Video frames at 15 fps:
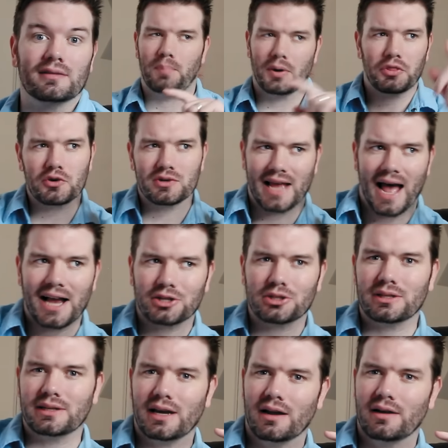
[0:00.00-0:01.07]
But there's
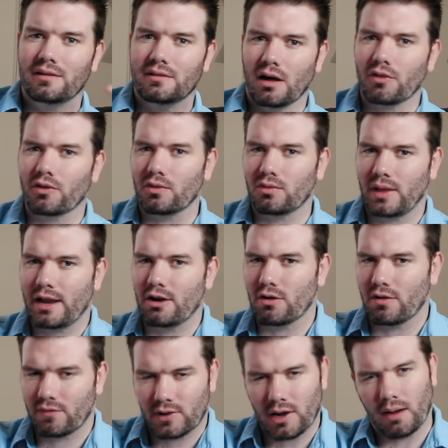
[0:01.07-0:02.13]
actually another
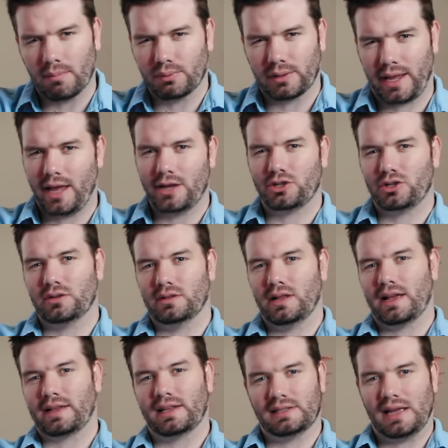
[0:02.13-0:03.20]
layer of complication
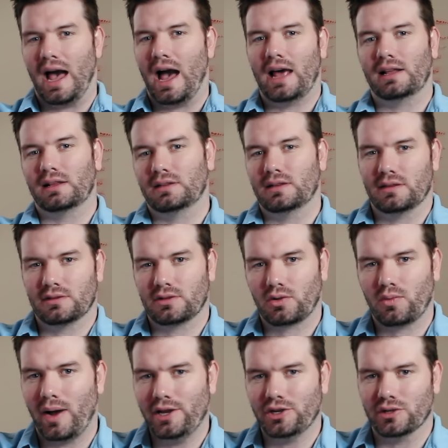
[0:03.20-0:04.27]
that gets added to this
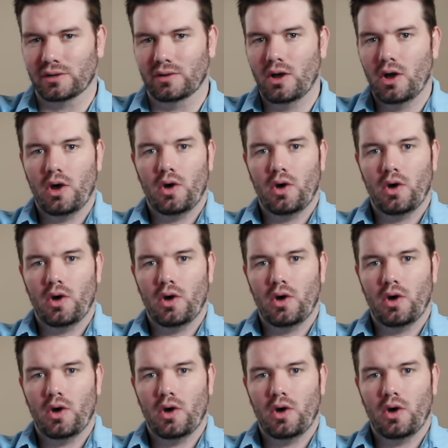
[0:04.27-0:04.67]
equation,